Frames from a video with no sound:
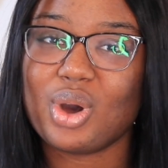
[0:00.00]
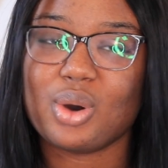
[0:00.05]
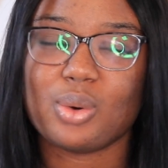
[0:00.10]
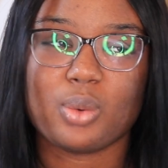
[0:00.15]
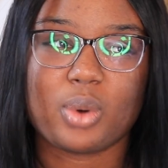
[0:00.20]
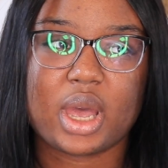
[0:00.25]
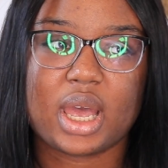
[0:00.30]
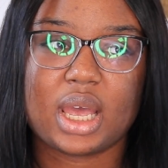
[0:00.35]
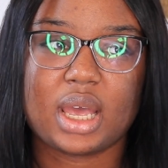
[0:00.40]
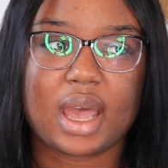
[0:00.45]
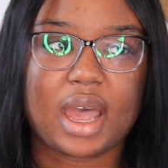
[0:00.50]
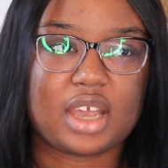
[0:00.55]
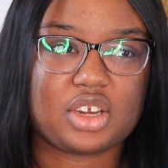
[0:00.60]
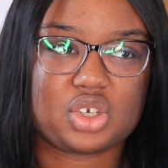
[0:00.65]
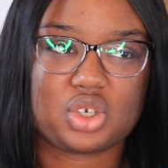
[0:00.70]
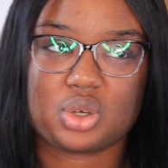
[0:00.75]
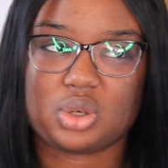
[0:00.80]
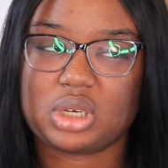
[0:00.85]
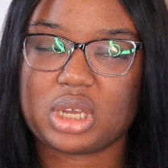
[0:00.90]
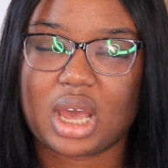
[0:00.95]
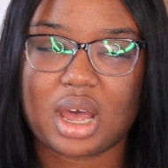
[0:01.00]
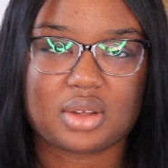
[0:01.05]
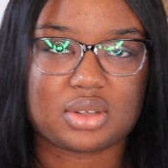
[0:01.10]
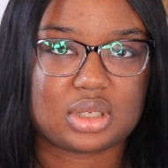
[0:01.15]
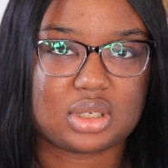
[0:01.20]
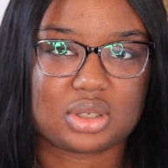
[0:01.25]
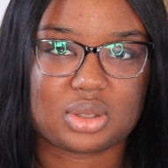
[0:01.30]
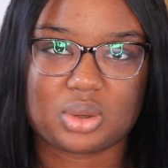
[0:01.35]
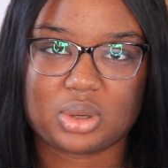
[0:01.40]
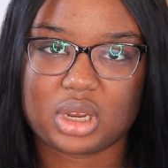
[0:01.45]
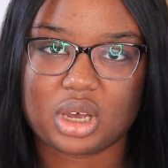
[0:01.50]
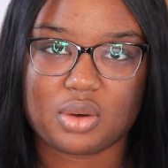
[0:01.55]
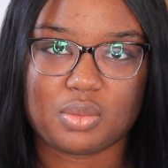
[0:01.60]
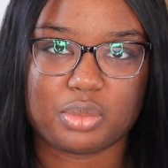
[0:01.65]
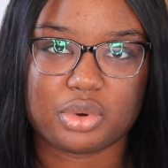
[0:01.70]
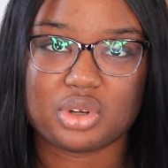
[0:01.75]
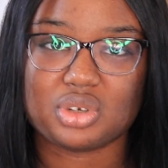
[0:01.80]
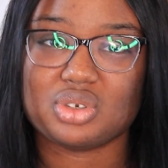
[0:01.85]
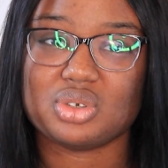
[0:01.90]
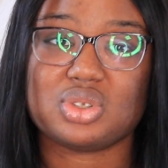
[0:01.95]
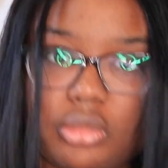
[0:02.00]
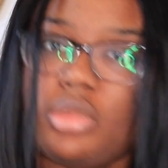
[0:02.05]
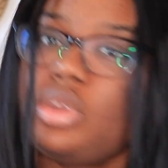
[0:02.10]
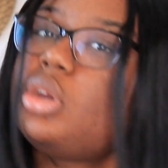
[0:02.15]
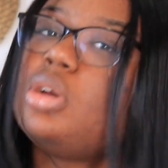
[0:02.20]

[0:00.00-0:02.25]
where I showed you how to sew down bundles.